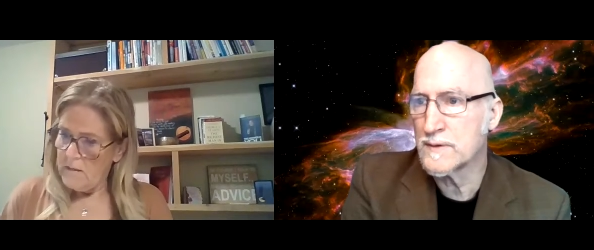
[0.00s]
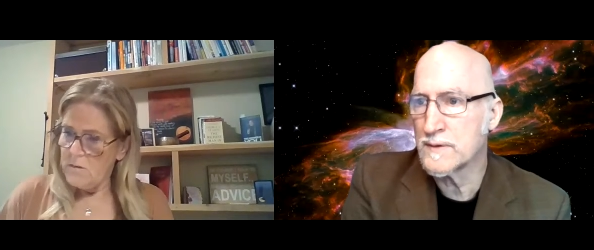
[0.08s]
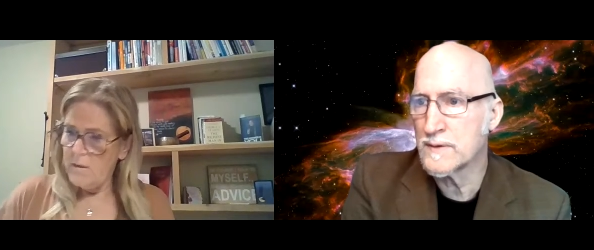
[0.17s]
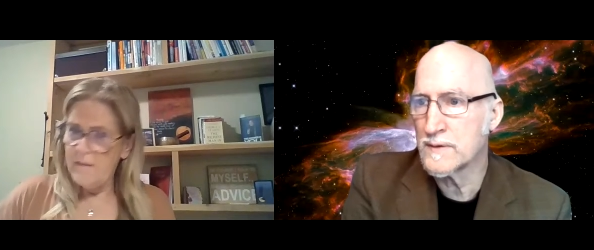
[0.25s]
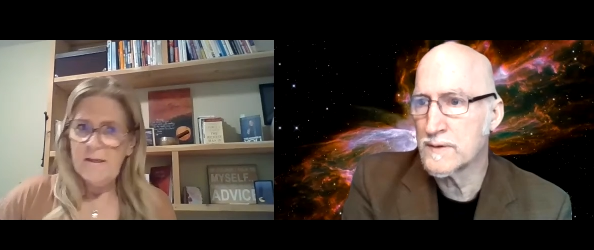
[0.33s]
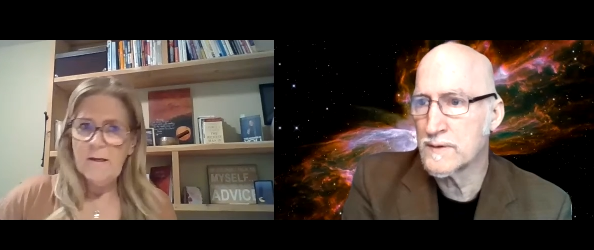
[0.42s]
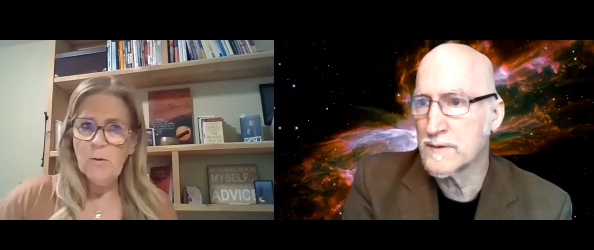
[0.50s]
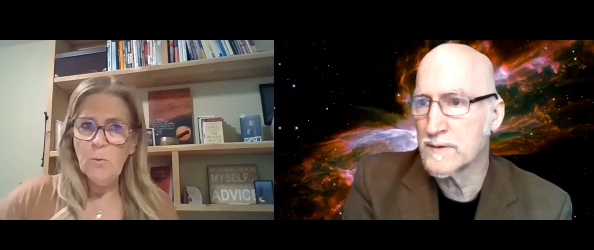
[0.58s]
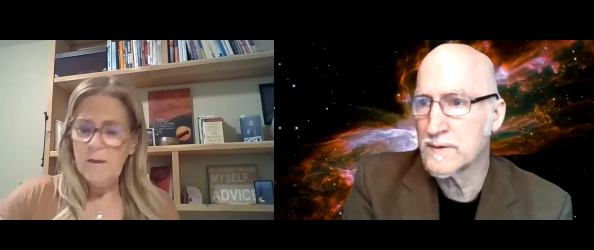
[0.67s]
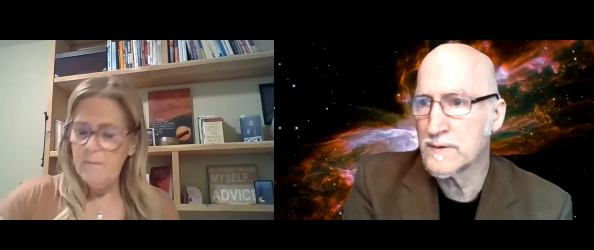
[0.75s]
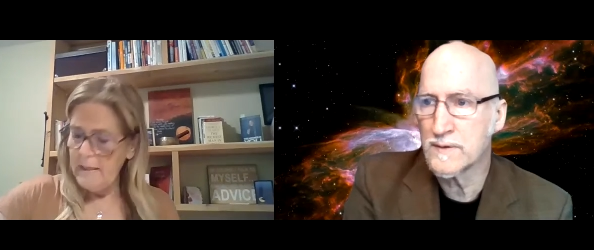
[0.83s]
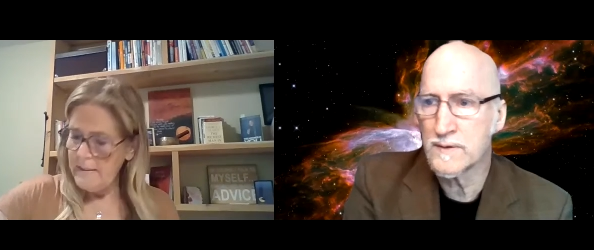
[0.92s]
Speaker 1: So I think
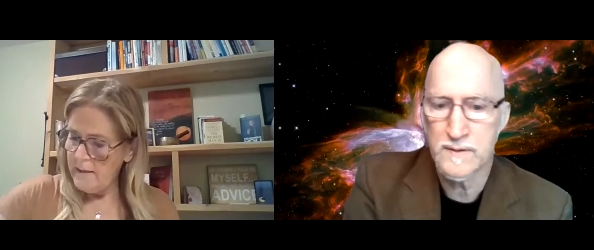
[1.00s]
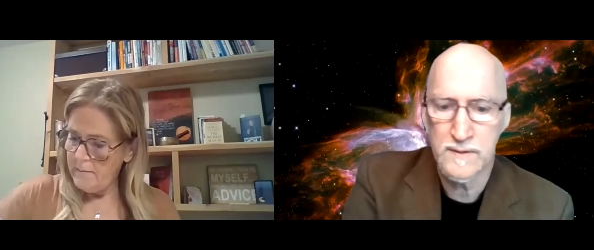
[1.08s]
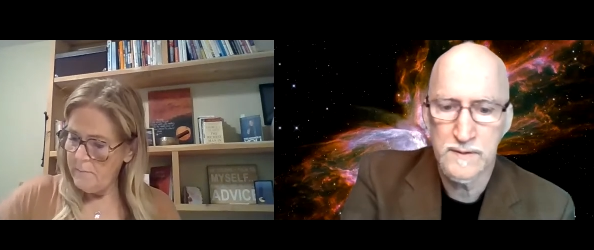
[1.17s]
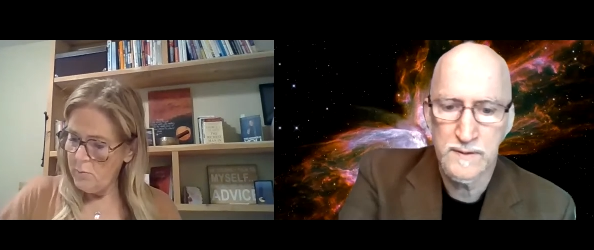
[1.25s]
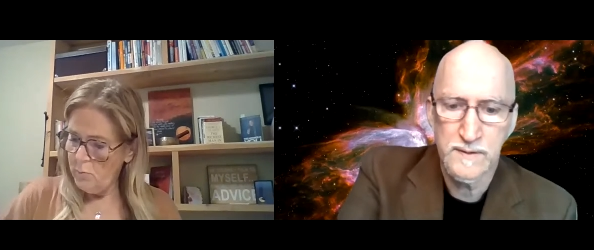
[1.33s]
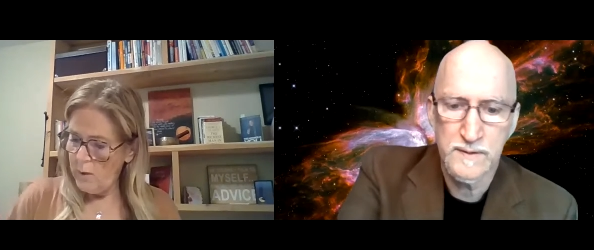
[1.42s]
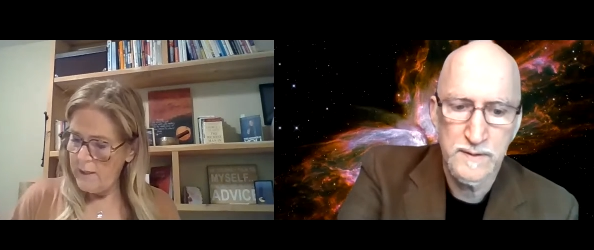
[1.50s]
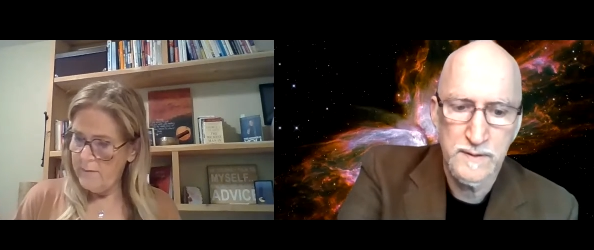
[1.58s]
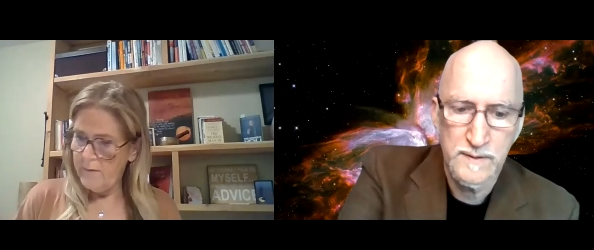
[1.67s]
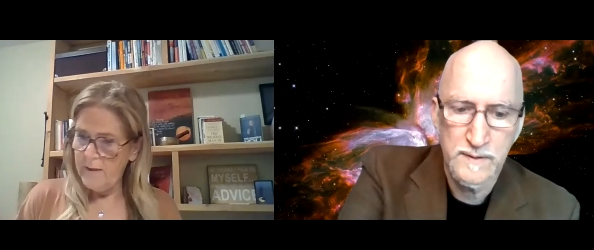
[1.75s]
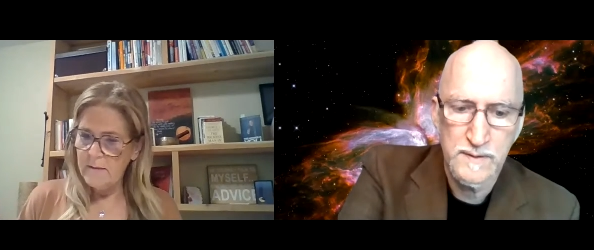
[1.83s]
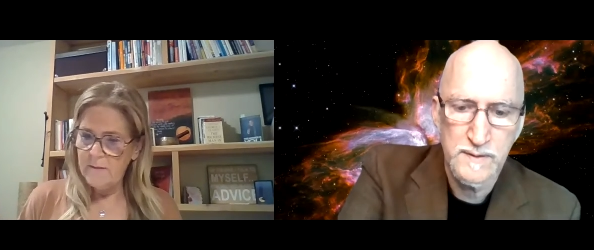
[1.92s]
one of my number
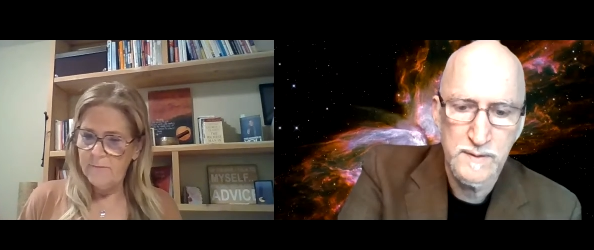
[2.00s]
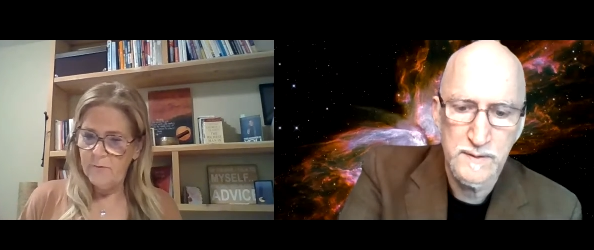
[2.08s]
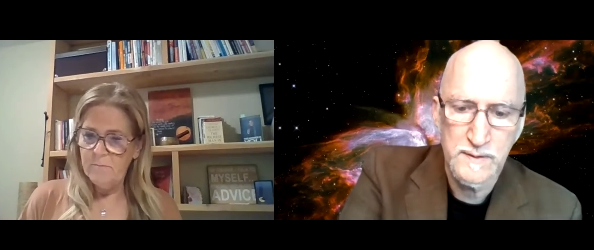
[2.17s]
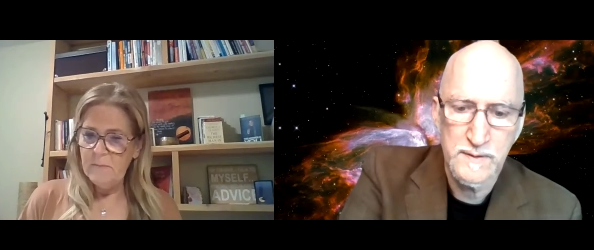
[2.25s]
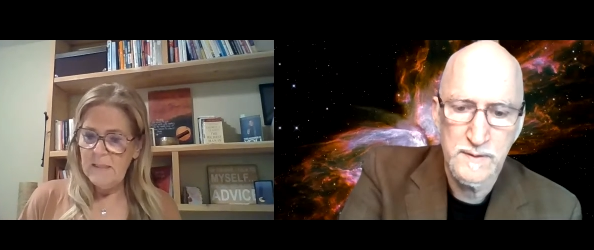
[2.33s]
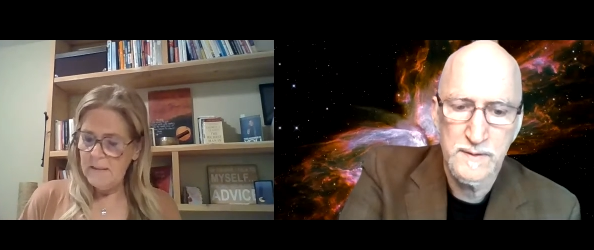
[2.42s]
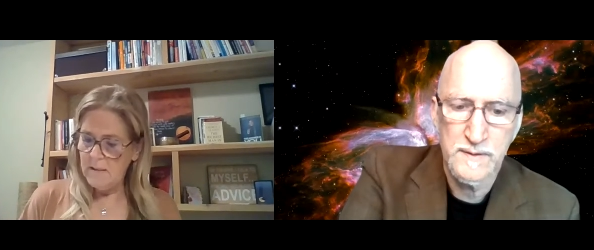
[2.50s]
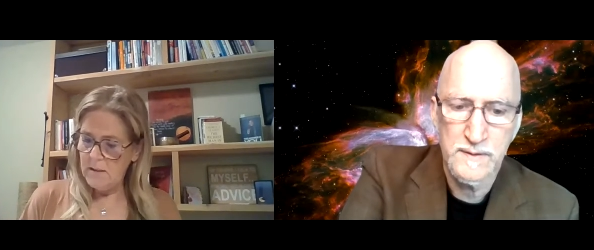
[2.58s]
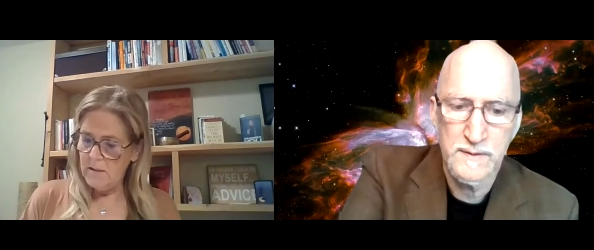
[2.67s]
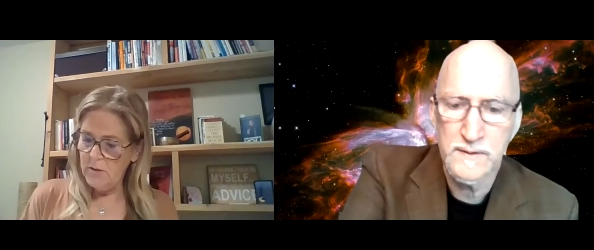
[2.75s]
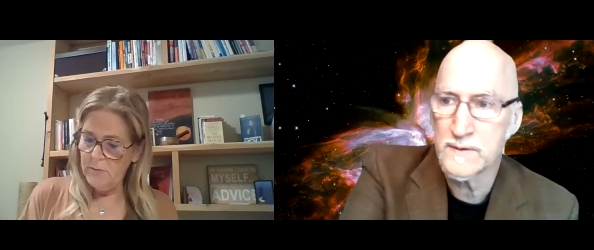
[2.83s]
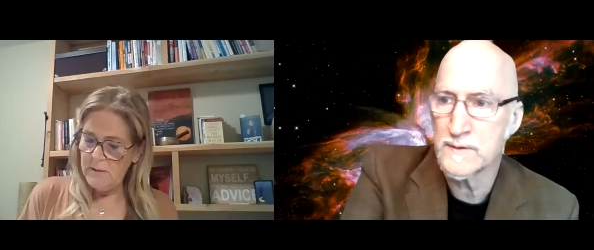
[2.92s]
one things for me
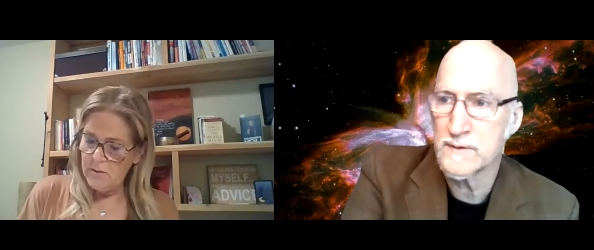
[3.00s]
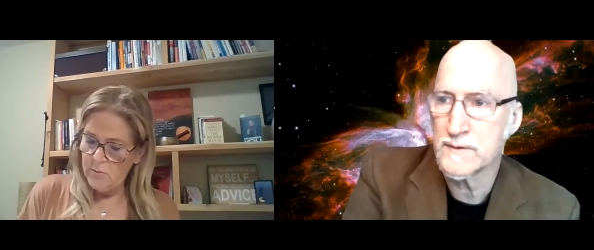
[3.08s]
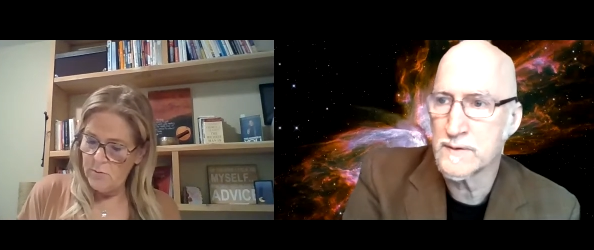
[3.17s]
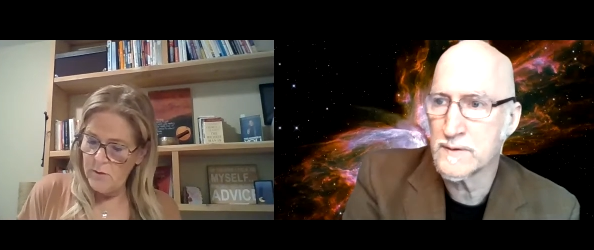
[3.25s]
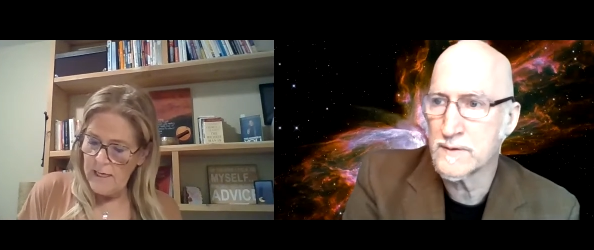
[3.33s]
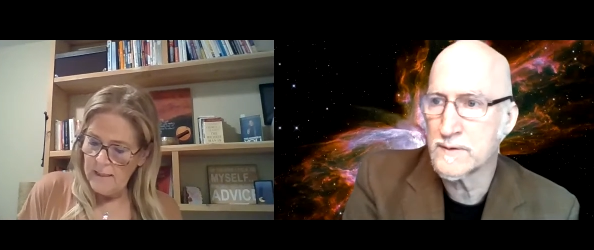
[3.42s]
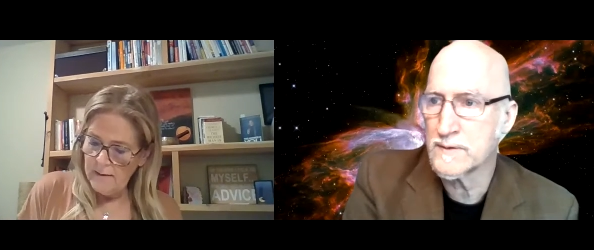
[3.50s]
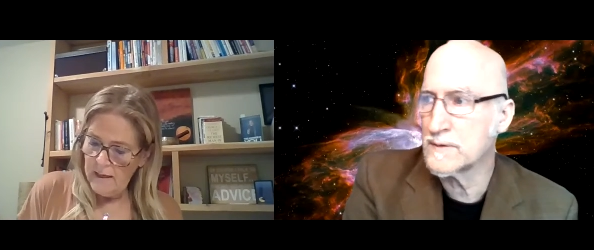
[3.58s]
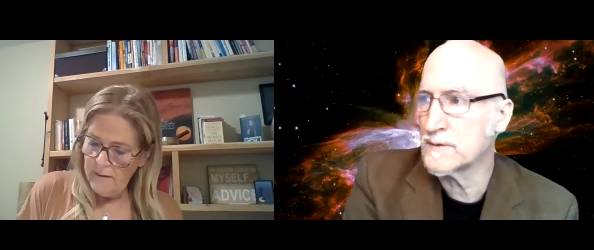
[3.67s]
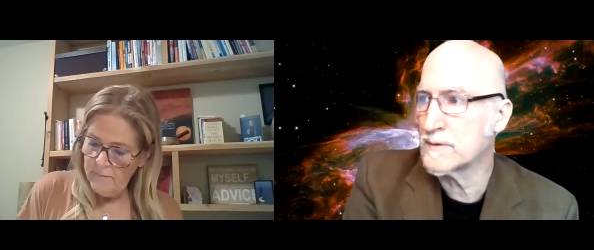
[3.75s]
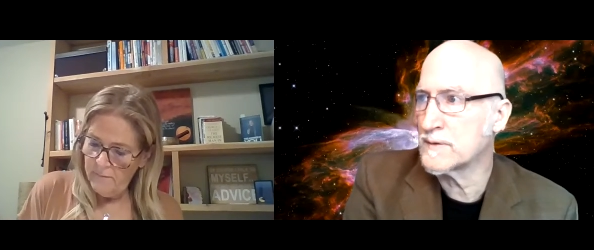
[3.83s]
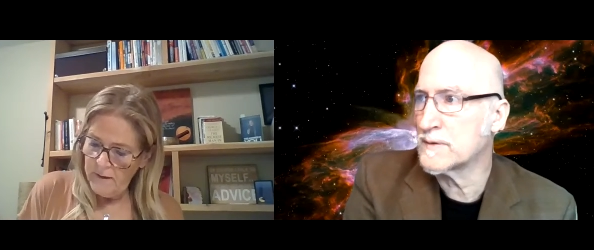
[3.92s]
to do is create
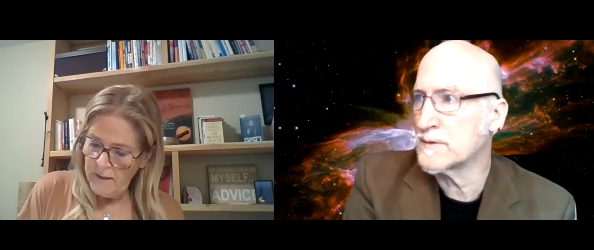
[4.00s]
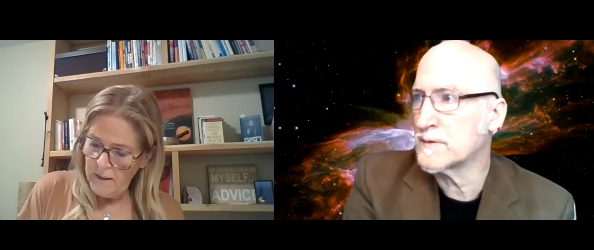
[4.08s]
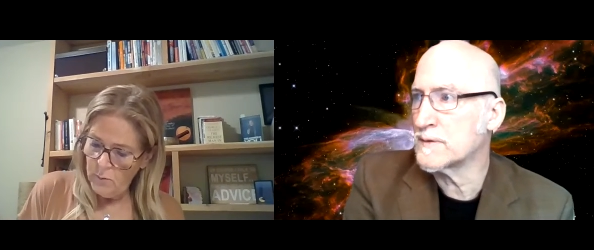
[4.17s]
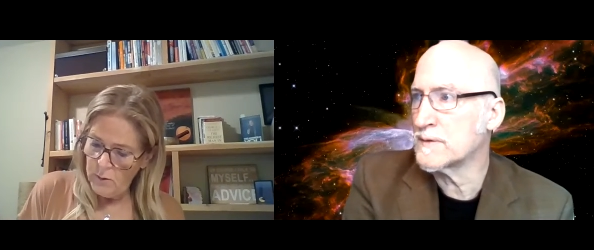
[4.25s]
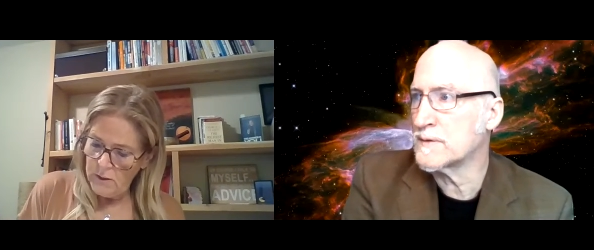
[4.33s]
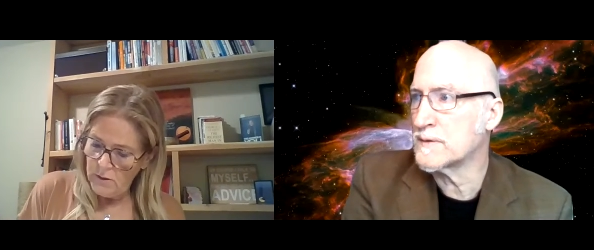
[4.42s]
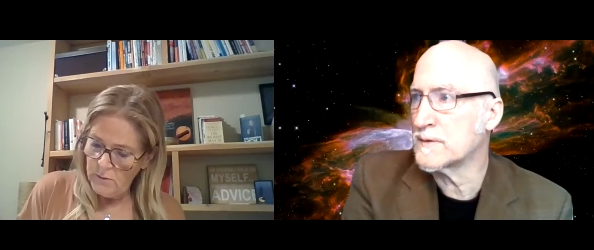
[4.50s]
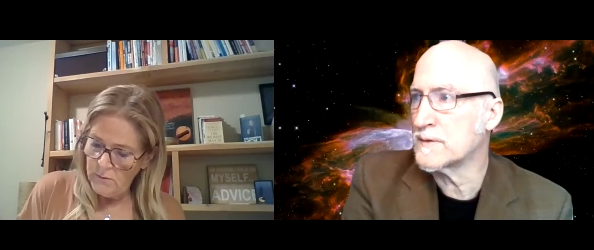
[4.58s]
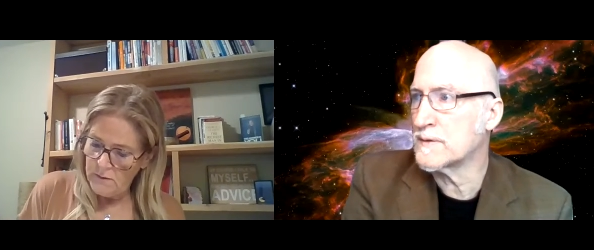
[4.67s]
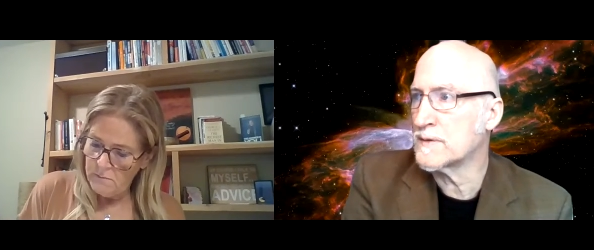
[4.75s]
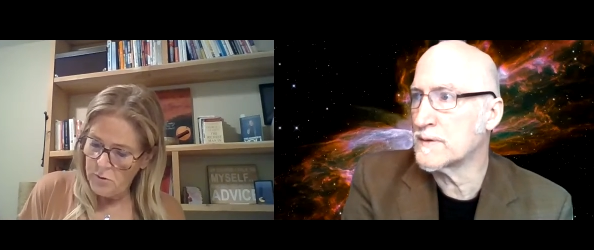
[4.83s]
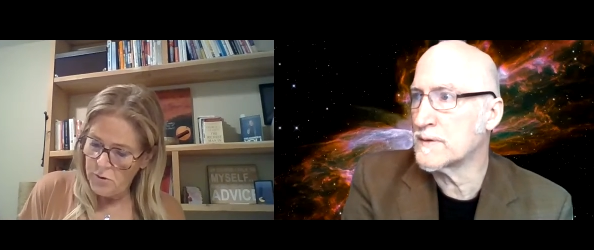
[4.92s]
that video and do some